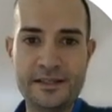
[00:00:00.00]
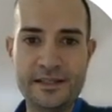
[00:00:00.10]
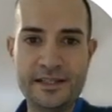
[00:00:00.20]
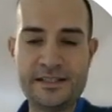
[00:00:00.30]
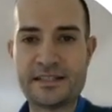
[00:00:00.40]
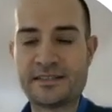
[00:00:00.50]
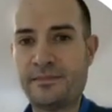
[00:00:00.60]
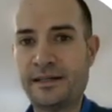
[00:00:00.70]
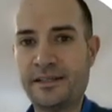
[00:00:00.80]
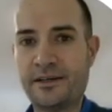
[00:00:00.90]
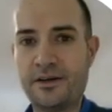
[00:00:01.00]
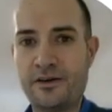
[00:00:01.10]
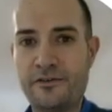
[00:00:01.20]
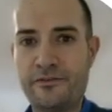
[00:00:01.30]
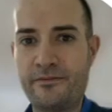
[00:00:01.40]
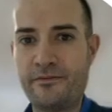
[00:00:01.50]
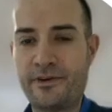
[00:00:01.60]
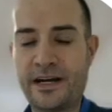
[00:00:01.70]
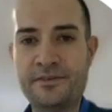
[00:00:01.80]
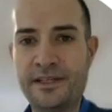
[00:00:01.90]
It's just a matter of
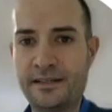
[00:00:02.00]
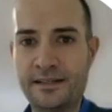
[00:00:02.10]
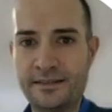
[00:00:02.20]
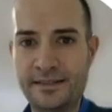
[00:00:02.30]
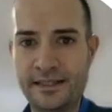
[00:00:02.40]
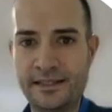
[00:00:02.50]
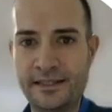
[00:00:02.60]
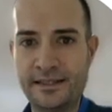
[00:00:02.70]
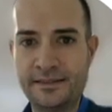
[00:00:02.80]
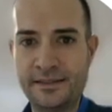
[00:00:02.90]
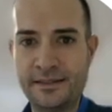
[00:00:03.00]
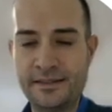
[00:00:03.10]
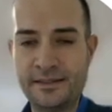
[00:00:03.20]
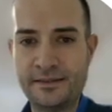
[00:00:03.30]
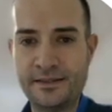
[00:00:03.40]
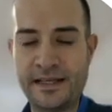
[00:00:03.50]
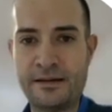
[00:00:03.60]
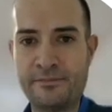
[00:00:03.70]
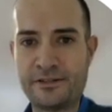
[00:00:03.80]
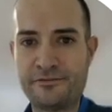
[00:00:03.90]
rounding the, the
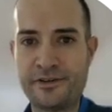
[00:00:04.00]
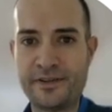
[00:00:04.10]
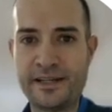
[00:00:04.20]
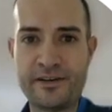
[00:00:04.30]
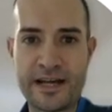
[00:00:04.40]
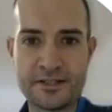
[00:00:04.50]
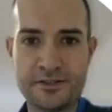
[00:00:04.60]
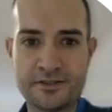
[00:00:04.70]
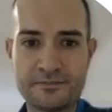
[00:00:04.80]
numbers for the reactions.